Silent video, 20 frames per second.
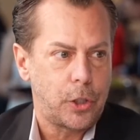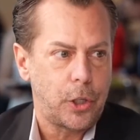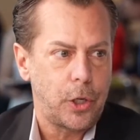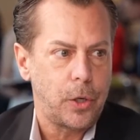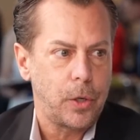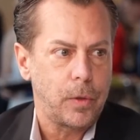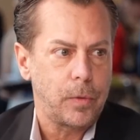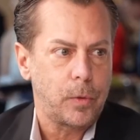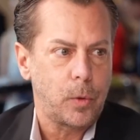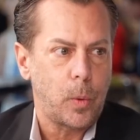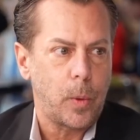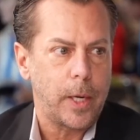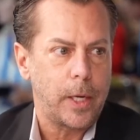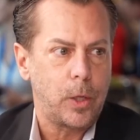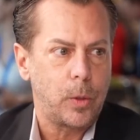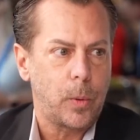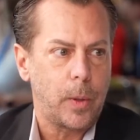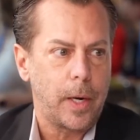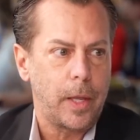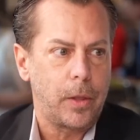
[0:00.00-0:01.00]
this year,
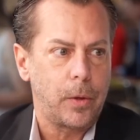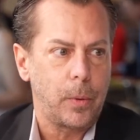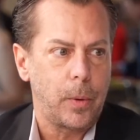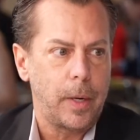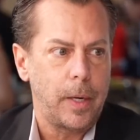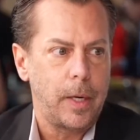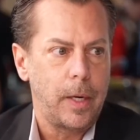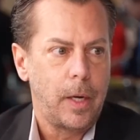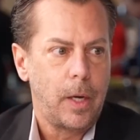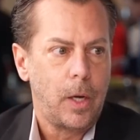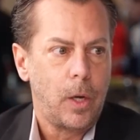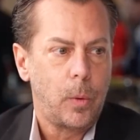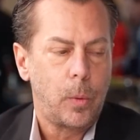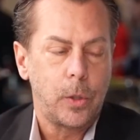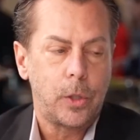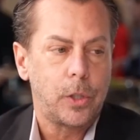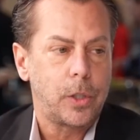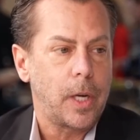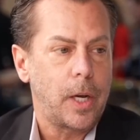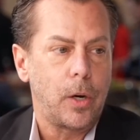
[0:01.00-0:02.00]
2023,
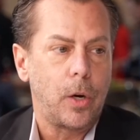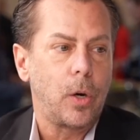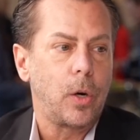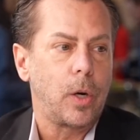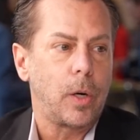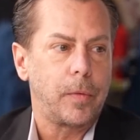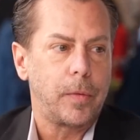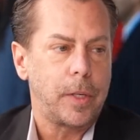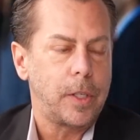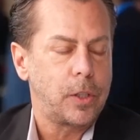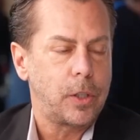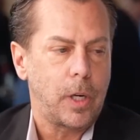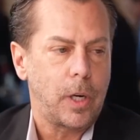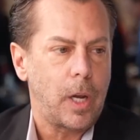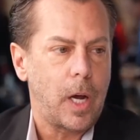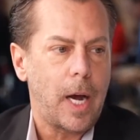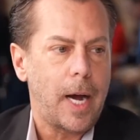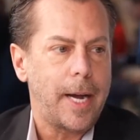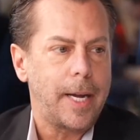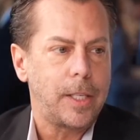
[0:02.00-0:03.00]
which is unheard of. These are
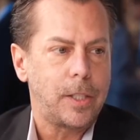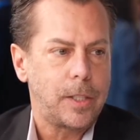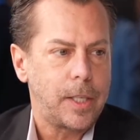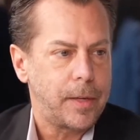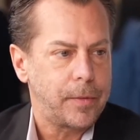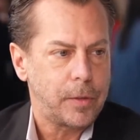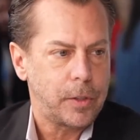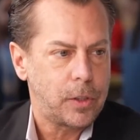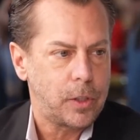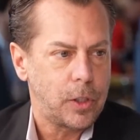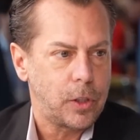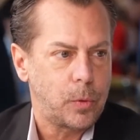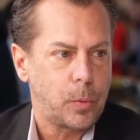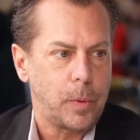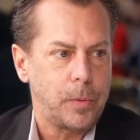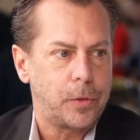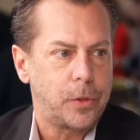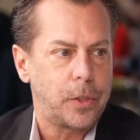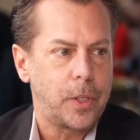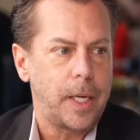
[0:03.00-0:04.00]
the highest deficits
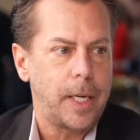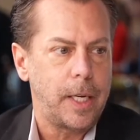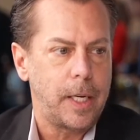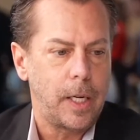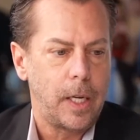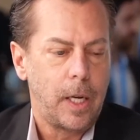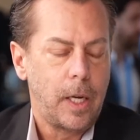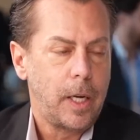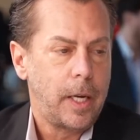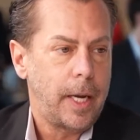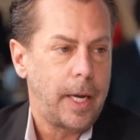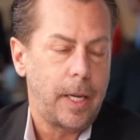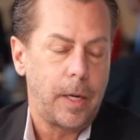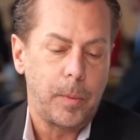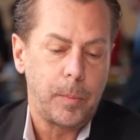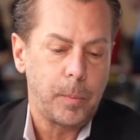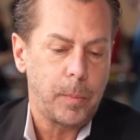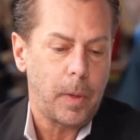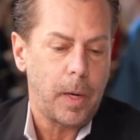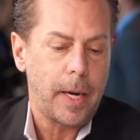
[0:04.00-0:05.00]
we've seen
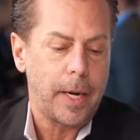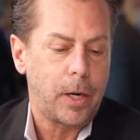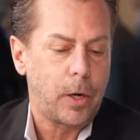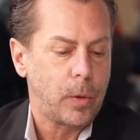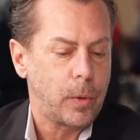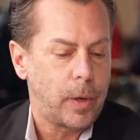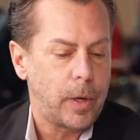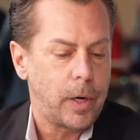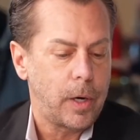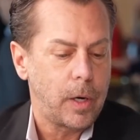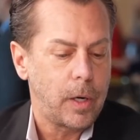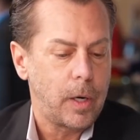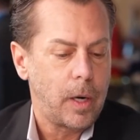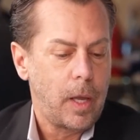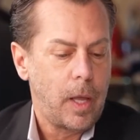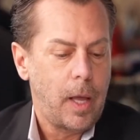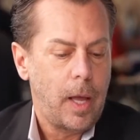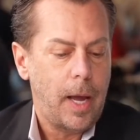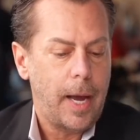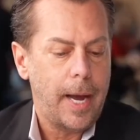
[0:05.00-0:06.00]
in my career,
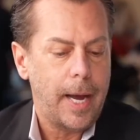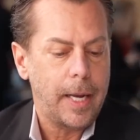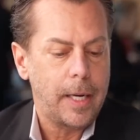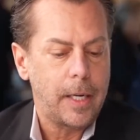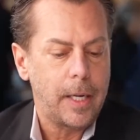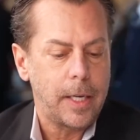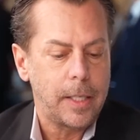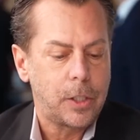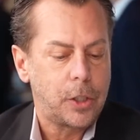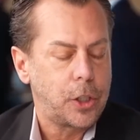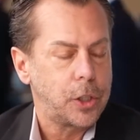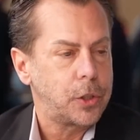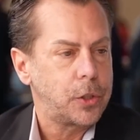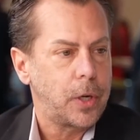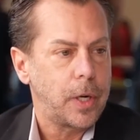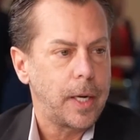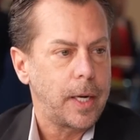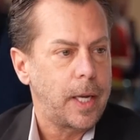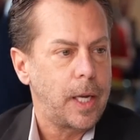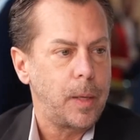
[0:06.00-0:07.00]
and it's
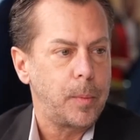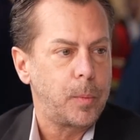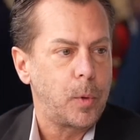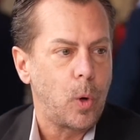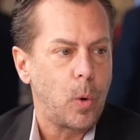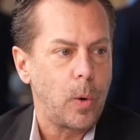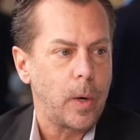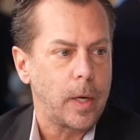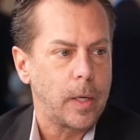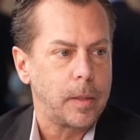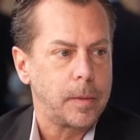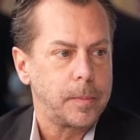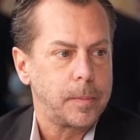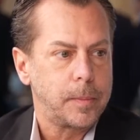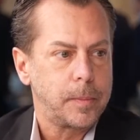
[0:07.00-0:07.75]
just going to keep going.